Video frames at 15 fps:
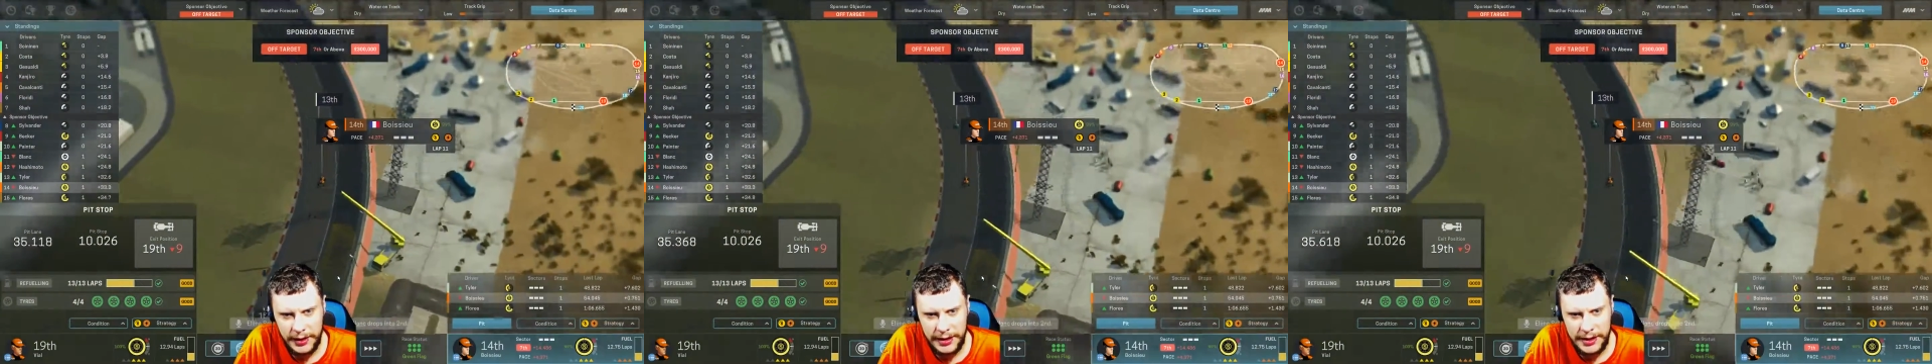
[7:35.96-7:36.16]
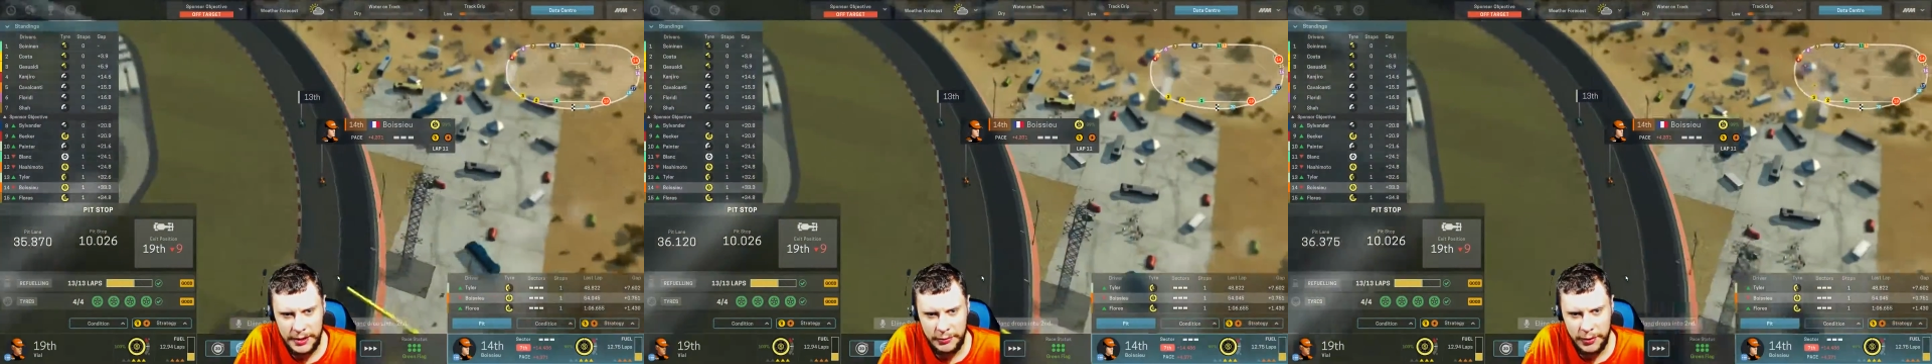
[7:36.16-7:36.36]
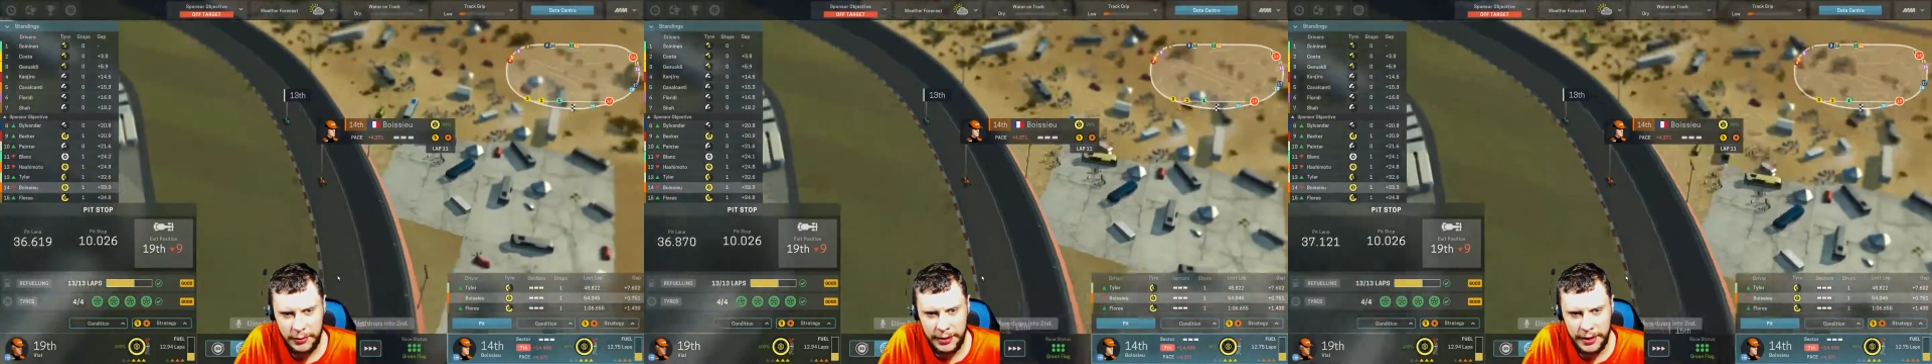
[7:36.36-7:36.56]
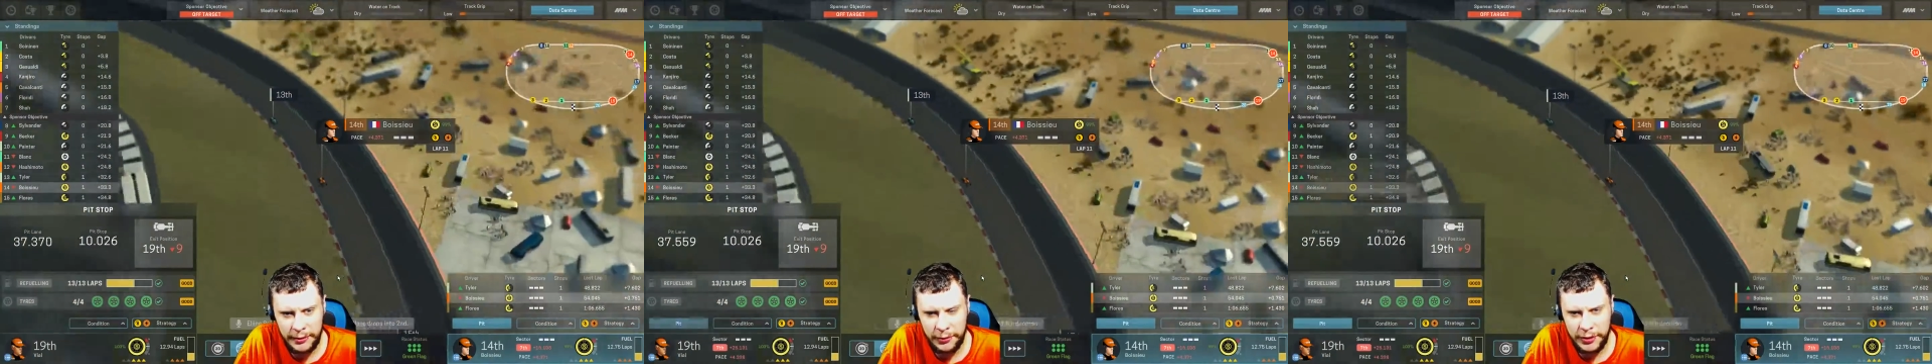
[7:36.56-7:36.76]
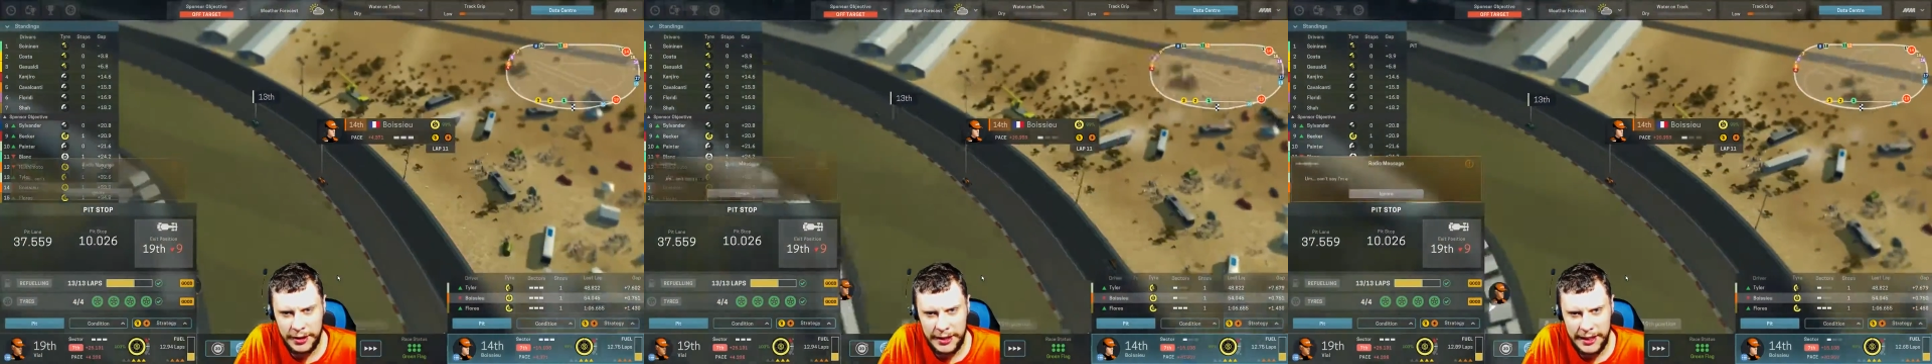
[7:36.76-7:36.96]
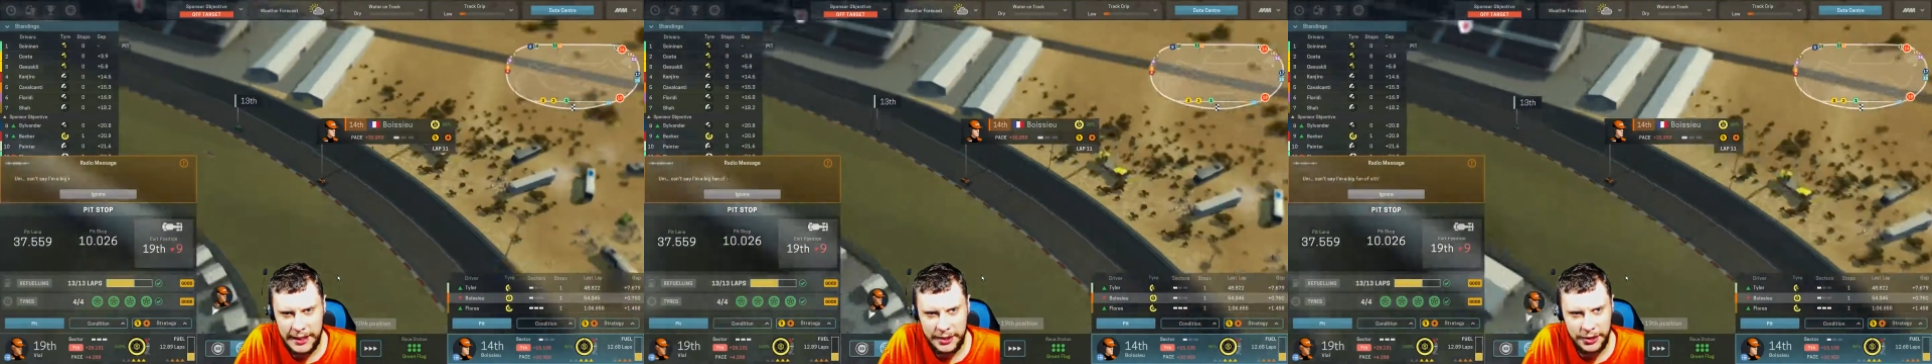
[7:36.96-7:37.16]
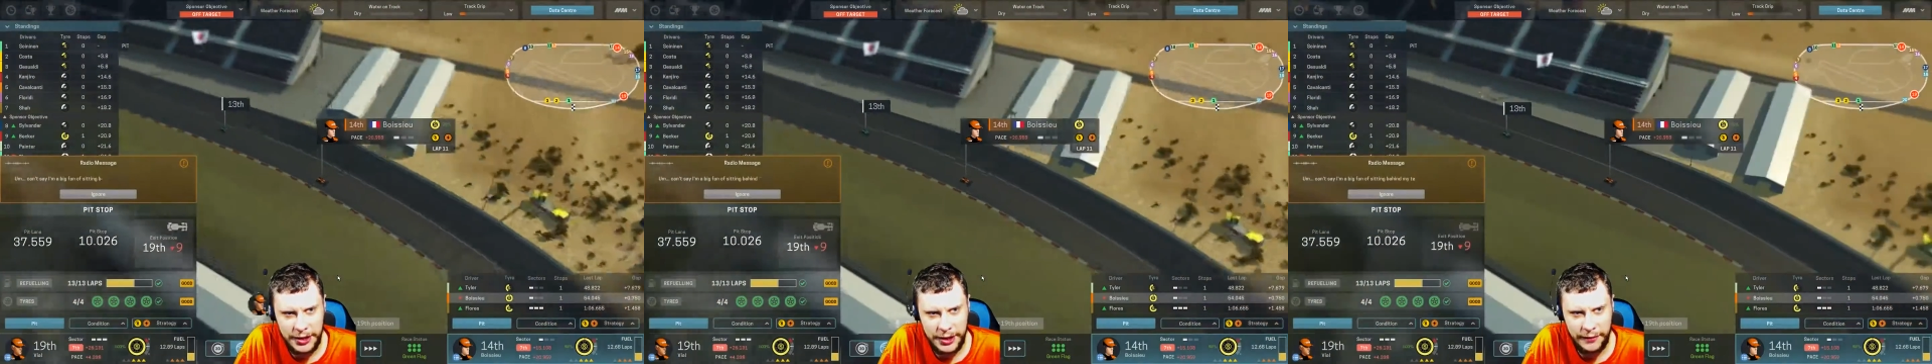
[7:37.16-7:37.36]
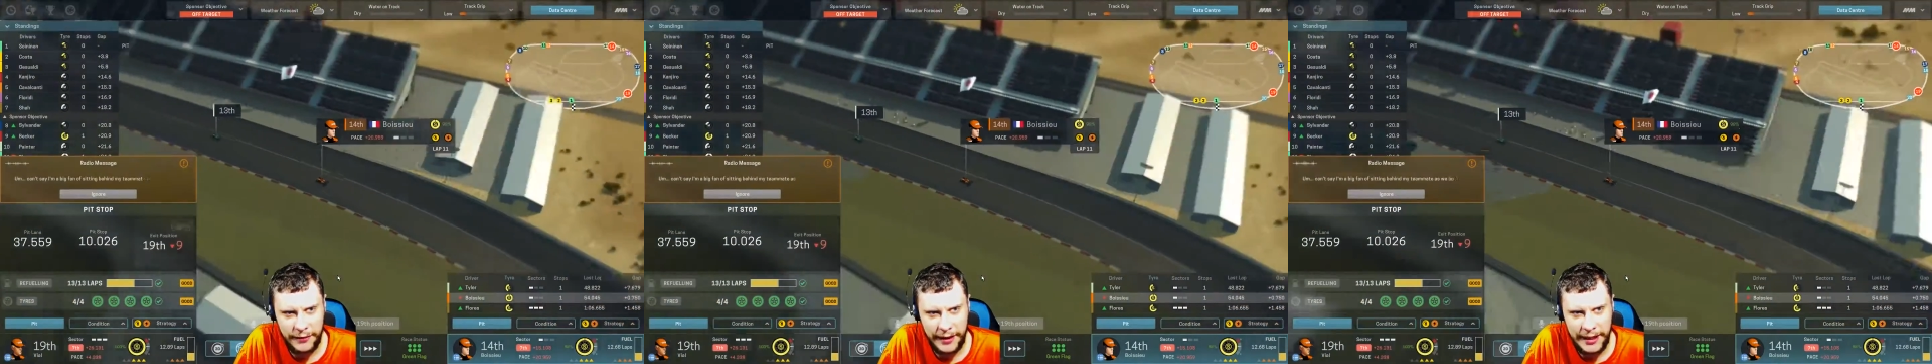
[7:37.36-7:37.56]
And this is where we're now going to test
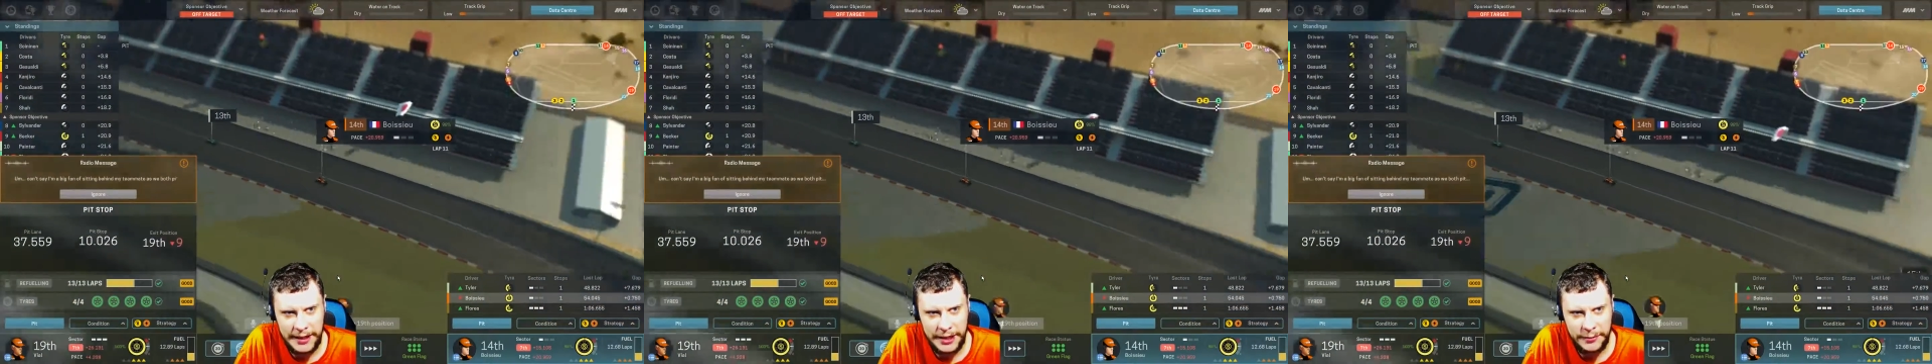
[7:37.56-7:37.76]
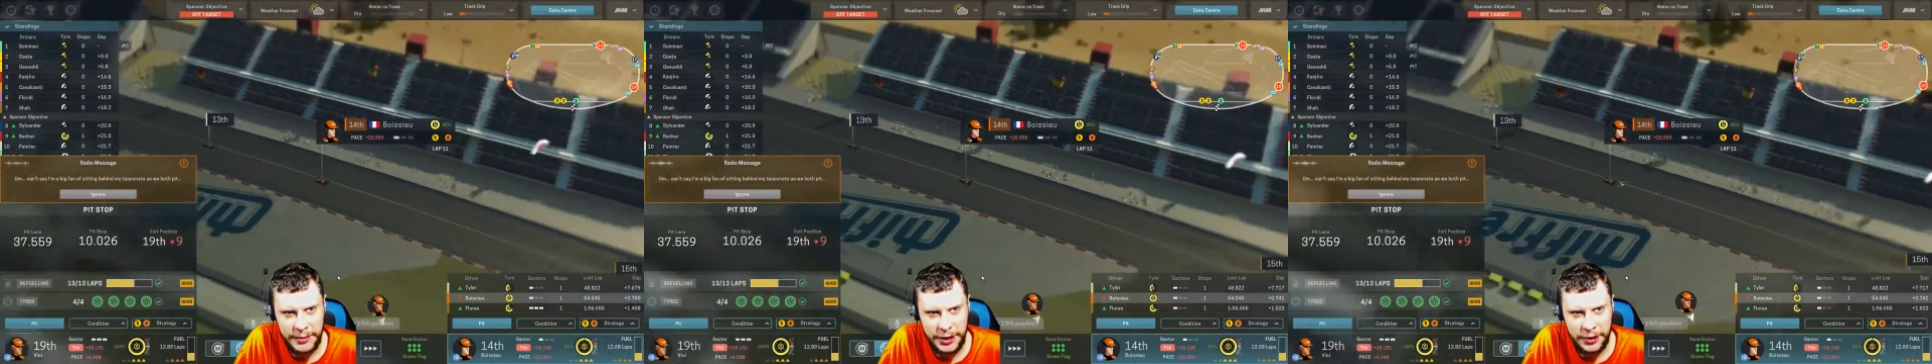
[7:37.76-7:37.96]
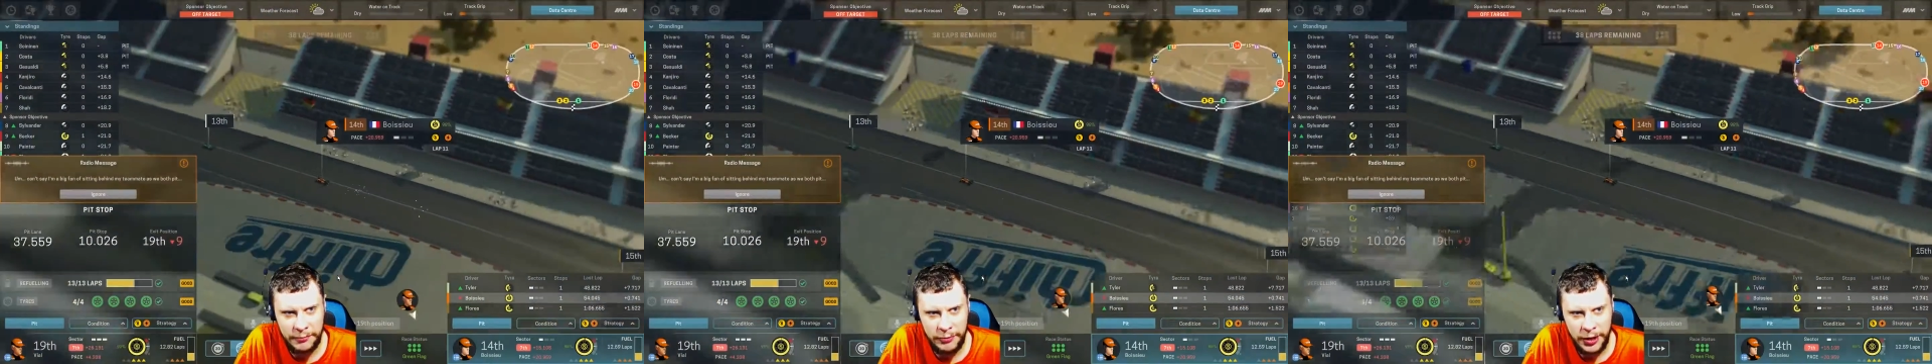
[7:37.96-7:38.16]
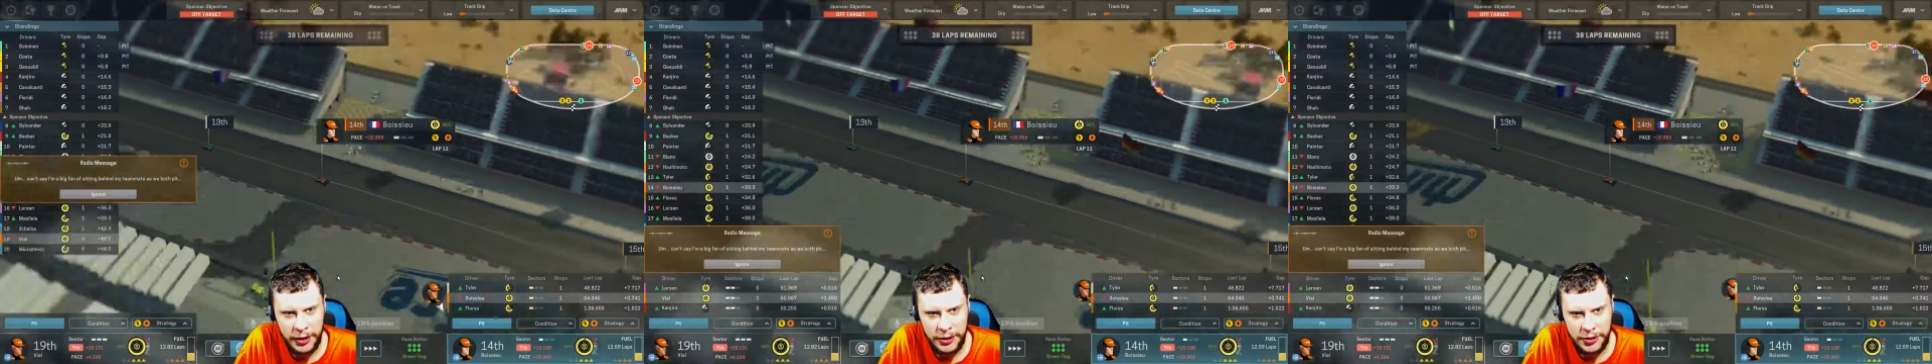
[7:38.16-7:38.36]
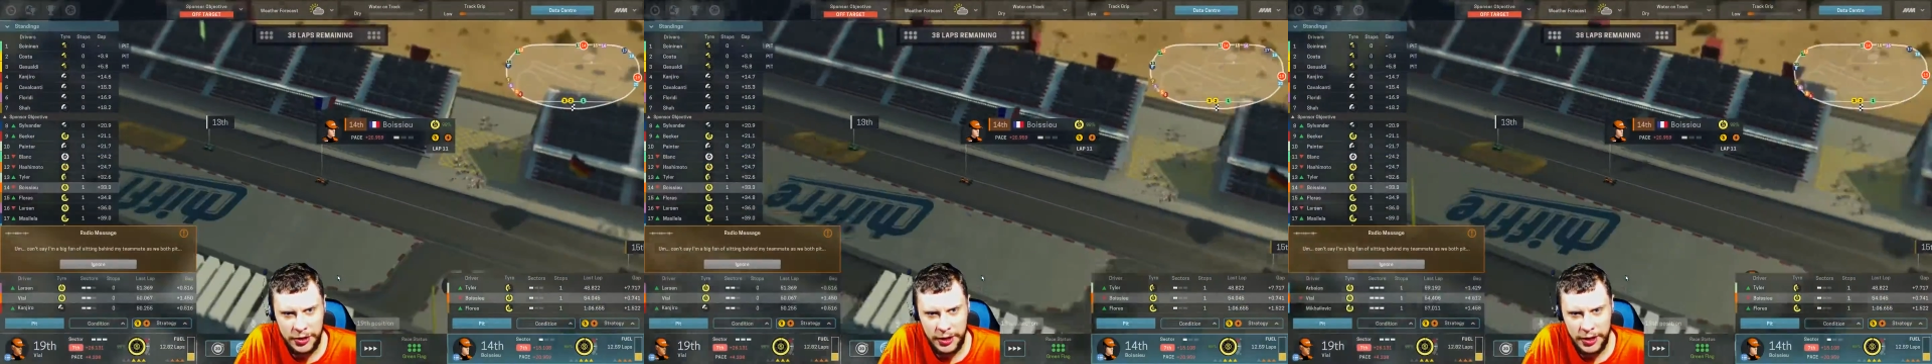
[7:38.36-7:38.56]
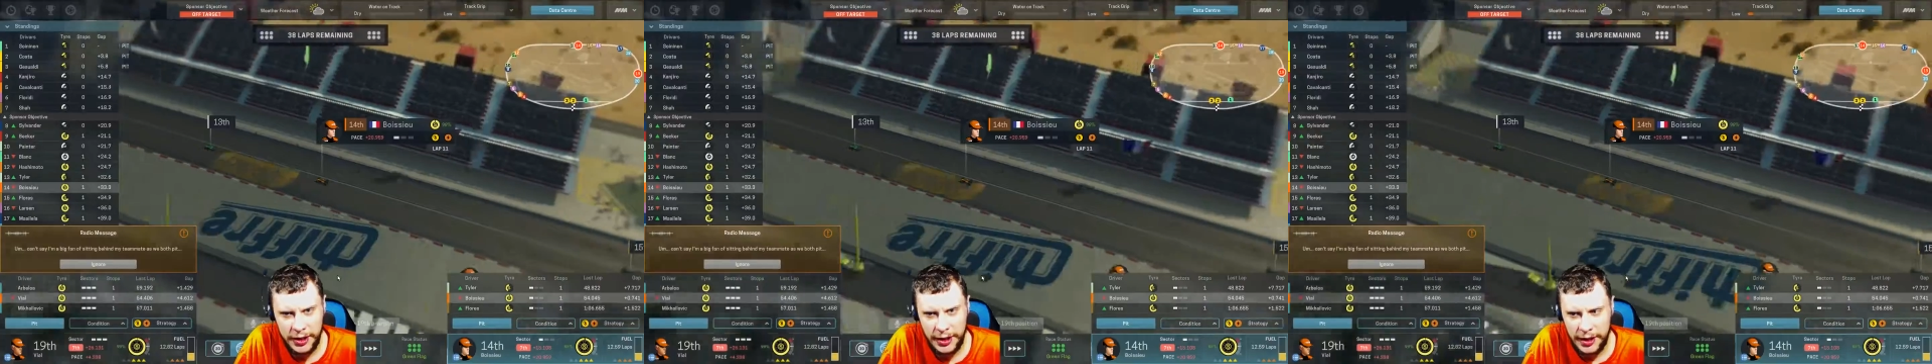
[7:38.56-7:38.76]
ourselves against the medium runners.